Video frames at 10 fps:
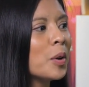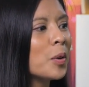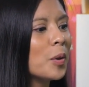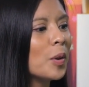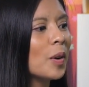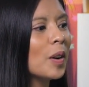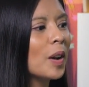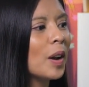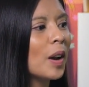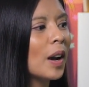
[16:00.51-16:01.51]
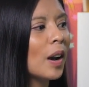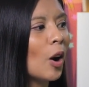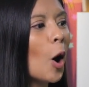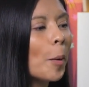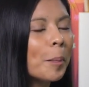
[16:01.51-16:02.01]
who
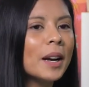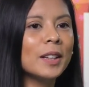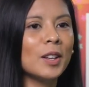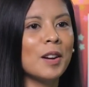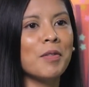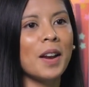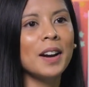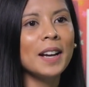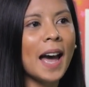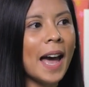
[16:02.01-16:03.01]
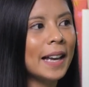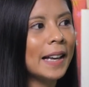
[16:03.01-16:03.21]
operate on a very high